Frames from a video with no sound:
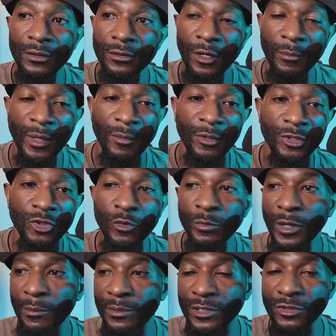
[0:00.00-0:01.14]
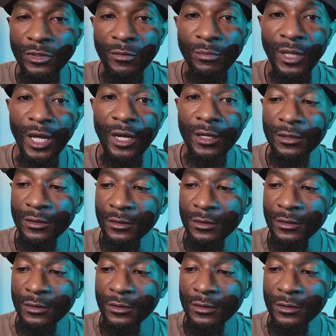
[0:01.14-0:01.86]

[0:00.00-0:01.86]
or maybe 2 puppies on the block,